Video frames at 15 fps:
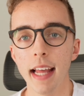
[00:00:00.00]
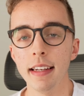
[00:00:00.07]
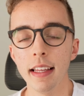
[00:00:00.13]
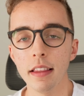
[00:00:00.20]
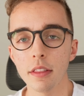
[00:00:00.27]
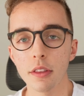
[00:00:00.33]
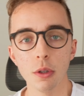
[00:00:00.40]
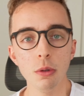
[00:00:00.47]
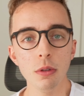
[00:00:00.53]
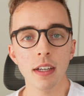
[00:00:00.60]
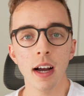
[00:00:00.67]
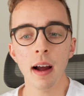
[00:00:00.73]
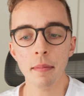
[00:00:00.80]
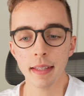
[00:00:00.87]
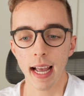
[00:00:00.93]
And then through
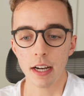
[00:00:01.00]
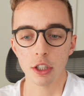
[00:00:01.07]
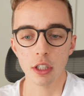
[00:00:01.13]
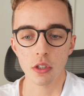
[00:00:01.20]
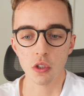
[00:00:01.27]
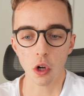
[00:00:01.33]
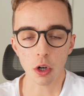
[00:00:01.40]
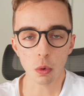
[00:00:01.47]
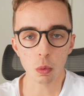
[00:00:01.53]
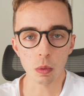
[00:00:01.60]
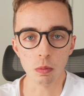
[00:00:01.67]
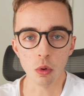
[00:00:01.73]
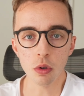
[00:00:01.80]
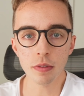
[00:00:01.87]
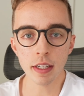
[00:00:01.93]
time, they actually started
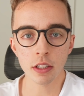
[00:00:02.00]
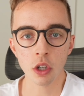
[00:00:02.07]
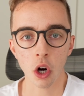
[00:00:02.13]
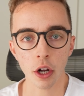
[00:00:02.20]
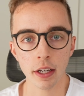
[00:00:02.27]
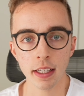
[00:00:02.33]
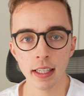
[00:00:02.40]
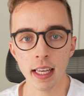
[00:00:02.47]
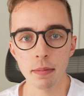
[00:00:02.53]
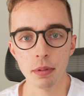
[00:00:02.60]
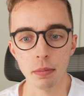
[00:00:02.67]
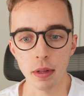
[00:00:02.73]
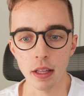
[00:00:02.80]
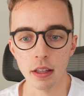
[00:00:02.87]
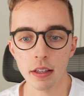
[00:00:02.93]
removing targeting
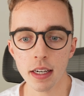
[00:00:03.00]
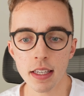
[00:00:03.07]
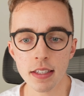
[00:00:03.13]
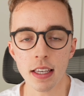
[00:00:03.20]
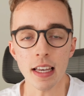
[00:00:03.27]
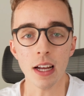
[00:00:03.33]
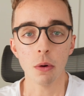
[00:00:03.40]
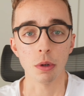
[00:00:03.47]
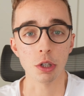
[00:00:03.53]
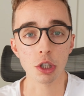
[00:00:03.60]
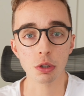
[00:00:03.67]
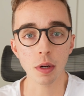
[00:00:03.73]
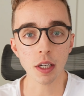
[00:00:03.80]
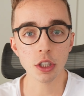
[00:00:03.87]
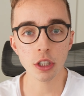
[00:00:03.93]
capabilities.
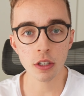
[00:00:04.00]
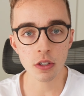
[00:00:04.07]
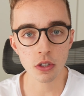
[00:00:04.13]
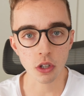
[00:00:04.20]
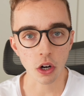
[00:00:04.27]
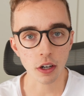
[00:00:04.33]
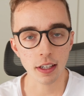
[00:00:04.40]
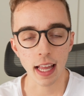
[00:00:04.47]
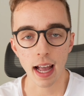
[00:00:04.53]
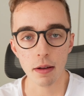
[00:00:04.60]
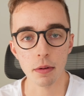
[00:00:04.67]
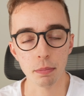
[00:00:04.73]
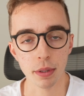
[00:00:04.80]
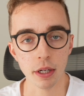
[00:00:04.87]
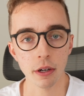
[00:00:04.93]
Restrictions started
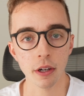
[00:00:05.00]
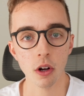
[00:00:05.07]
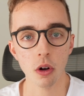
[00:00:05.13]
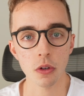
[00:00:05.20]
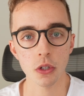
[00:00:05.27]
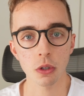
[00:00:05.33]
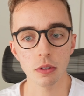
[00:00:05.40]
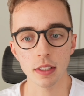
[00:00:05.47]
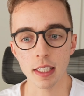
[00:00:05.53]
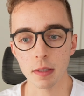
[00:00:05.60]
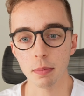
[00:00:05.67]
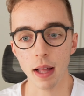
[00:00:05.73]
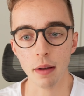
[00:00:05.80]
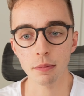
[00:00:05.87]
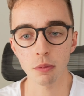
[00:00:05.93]
appearing also on these
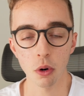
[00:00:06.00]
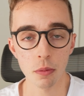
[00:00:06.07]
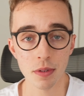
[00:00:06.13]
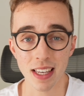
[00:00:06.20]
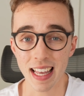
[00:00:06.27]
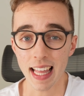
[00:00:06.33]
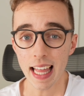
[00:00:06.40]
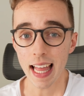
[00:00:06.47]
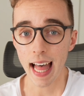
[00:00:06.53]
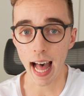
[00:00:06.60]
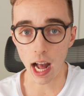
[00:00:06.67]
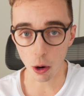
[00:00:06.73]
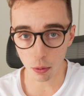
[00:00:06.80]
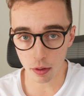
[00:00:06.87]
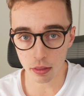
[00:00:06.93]
platforms.
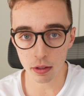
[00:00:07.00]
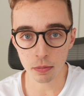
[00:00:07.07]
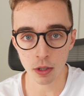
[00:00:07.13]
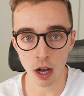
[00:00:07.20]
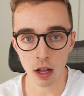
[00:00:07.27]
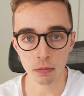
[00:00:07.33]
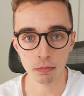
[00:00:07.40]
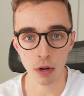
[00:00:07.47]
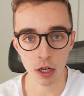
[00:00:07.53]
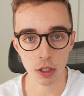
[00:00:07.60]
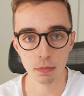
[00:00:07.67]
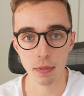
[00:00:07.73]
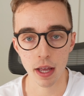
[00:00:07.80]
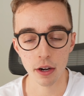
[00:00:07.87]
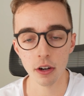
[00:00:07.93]
Algorithm got
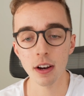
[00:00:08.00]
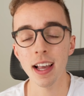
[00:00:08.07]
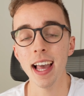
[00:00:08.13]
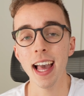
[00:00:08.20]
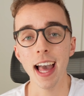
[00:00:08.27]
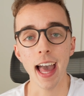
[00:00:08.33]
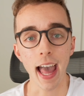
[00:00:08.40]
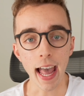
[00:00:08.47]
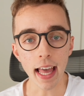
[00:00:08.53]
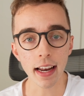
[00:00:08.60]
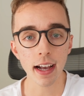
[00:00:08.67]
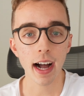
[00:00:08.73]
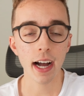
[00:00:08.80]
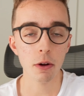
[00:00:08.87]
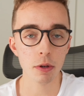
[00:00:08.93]
much better.
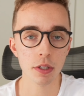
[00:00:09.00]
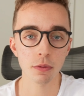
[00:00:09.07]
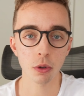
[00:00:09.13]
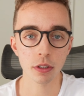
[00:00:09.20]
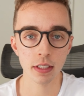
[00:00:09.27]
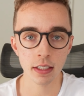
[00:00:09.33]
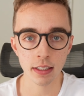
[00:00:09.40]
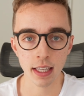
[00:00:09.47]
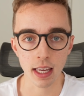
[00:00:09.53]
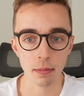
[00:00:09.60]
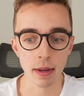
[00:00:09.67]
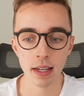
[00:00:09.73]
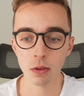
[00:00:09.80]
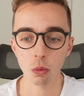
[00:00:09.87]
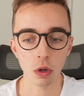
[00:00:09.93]
And iOS 14
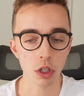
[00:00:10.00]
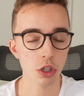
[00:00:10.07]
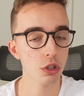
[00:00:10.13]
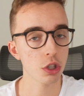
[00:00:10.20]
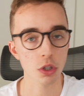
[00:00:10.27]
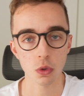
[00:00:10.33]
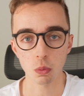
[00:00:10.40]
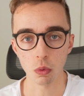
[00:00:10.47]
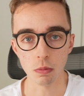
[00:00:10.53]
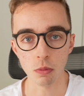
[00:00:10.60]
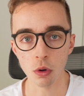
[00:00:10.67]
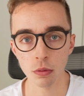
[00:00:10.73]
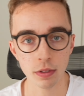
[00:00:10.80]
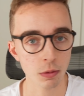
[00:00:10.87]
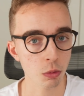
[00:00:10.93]
came in, which just
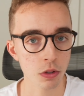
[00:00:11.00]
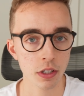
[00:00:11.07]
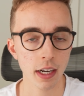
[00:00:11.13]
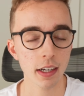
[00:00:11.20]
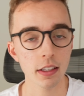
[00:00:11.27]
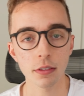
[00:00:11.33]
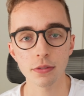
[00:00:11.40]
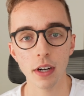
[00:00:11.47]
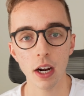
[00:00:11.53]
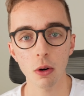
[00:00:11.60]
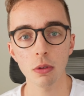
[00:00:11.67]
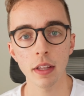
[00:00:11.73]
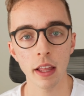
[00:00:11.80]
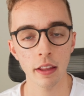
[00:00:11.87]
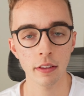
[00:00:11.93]
removed and was kind of the
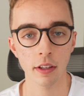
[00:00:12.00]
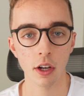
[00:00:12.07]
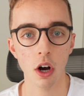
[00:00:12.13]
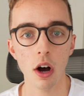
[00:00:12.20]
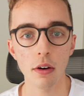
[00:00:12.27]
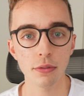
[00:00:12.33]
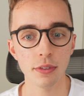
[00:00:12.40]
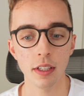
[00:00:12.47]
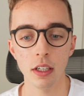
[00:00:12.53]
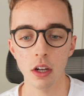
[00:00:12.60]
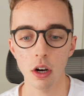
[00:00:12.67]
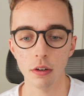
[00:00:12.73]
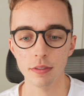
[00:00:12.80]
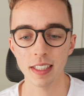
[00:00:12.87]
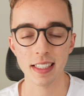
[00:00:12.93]
final nail in the coffin
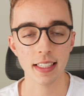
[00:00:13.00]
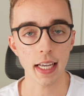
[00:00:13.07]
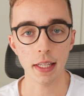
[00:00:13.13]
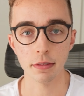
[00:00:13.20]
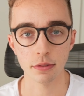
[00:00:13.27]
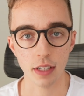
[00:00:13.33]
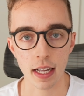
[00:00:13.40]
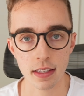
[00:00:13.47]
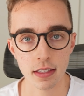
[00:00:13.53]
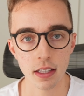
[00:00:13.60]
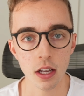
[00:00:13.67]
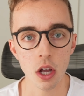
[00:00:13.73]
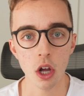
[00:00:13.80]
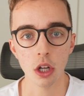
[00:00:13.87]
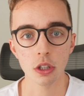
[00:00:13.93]
of these
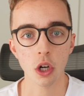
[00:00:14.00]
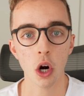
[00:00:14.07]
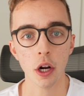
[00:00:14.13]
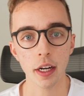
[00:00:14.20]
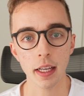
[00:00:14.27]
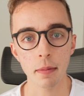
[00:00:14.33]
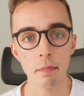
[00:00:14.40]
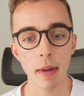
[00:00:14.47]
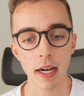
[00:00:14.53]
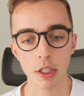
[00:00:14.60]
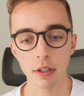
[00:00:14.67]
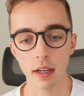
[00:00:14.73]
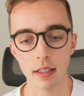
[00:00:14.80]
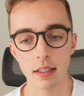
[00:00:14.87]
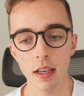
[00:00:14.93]
advanced targeting
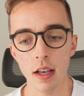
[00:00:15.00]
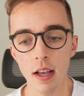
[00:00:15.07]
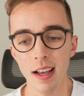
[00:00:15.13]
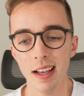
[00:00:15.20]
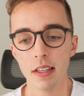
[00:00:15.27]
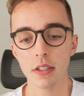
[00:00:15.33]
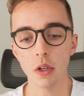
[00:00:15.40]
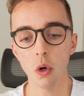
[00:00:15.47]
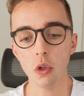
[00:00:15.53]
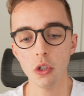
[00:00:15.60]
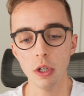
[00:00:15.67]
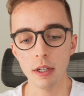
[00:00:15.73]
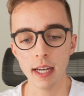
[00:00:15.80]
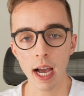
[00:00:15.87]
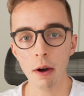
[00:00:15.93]
metrics. So
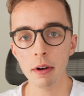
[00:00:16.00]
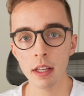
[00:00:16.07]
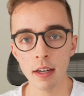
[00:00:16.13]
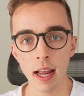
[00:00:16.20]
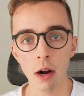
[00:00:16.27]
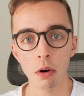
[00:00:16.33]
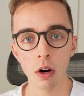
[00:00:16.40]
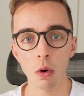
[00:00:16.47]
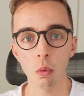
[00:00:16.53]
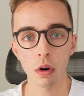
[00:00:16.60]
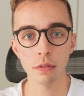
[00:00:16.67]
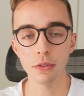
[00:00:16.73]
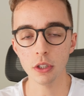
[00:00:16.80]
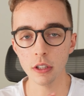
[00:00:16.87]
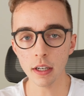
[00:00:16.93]
you're now in an era where
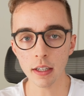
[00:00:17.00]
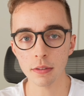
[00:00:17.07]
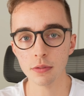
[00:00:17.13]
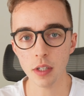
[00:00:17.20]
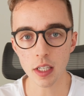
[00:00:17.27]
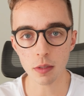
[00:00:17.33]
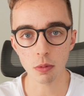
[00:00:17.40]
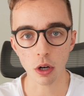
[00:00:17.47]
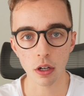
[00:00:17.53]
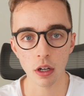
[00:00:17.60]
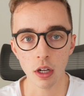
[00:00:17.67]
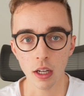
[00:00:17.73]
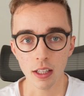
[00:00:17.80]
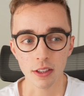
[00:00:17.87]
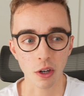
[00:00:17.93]
if you look at Facebook,
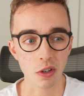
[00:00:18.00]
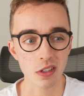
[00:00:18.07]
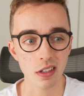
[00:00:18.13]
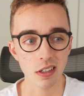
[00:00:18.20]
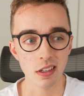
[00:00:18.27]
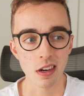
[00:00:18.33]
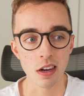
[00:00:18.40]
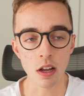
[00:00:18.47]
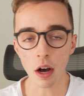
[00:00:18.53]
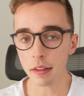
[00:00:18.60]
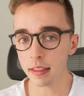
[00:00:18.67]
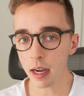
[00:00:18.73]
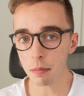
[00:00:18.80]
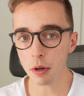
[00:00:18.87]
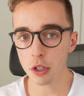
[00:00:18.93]
there's
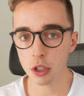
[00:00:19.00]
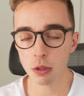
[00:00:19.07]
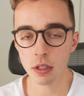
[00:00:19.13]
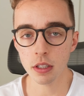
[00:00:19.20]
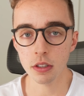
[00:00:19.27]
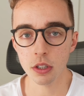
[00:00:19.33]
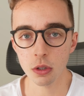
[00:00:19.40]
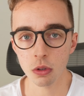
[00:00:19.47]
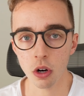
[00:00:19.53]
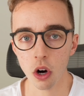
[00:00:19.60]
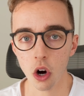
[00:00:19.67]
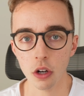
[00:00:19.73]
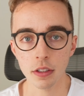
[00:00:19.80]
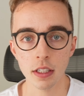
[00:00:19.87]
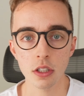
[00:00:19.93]
not that much you can do
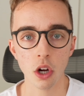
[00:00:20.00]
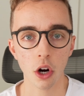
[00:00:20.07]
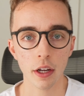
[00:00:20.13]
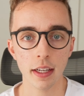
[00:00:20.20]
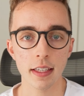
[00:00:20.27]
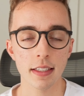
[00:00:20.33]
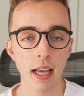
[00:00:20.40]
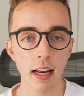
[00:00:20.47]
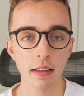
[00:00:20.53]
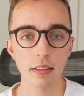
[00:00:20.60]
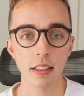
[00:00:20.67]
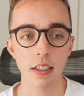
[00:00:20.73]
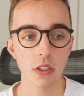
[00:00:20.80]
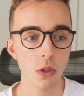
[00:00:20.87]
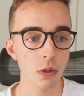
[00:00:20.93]
on the targeting side of
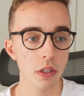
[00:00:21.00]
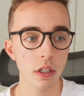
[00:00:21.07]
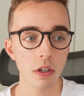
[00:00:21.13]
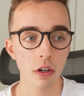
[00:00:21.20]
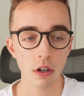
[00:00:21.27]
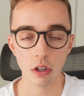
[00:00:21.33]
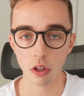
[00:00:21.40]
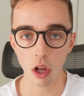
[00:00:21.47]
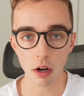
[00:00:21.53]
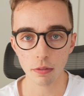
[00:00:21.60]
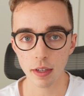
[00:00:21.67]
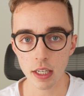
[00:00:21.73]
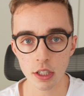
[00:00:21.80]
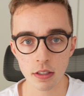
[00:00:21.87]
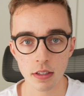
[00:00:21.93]
things. You hear a lot
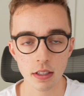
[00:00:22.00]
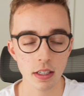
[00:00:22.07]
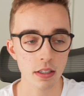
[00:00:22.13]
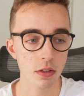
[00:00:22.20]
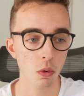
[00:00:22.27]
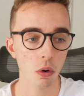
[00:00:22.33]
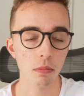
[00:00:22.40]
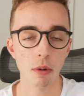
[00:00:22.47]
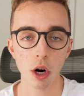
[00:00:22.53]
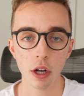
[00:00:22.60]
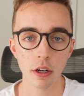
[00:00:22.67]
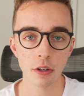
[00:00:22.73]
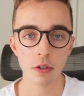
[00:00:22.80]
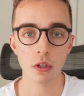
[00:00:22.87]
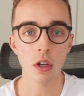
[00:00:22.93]
of agencies or
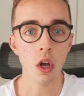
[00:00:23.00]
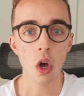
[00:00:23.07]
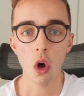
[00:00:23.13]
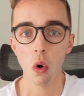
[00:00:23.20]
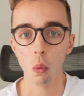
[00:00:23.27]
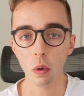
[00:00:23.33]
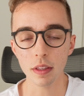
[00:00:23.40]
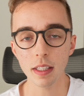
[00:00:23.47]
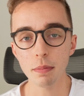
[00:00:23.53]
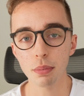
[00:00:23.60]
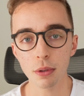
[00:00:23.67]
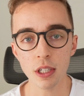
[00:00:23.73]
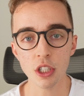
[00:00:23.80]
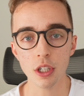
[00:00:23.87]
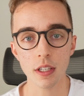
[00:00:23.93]
marketers, what they
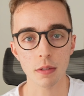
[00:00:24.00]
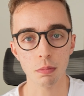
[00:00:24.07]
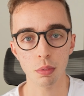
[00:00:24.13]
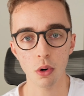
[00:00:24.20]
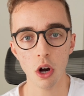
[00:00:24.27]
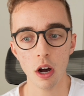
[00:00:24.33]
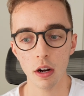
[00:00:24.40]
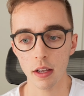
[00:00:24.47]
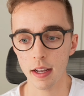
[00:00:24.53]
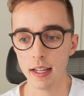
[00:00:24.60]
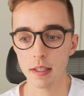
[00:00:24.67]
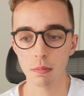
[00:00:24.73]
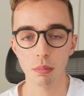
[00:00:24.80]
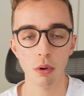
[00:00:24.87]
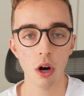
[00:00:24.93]
preach is broad.
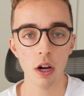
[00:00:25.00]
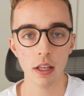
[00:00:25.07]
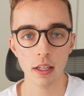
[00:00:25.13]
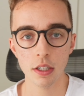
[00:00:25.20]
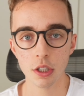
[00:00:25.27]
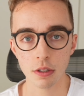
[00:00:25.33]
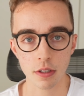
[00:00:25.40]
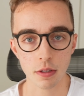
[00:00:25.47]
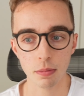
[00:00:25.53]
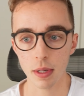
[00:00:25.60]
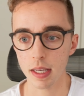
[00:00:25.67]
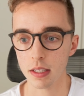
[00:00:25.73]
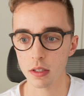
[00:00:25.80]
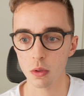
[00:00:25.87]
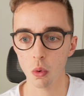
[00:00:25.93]
It's broad interest
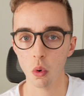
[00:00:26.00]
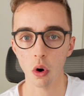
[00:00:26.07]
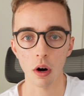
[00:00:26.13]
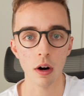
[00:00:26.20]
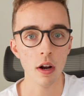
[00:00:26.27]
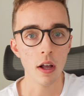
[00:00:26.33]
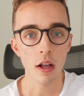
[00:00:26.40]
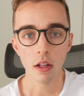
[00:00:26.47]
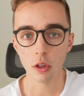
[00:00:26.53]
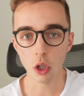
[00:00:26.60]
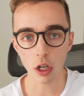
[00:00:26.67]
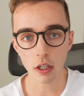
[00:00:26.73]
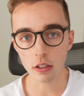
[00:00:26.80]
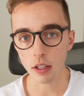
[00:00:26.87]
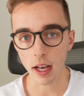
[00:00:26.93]
base or
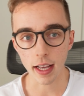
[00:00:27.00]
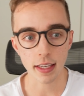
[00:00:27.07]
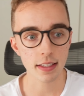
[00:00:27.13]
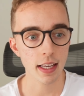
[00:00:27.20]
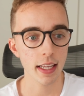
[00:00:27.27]
lookalikes.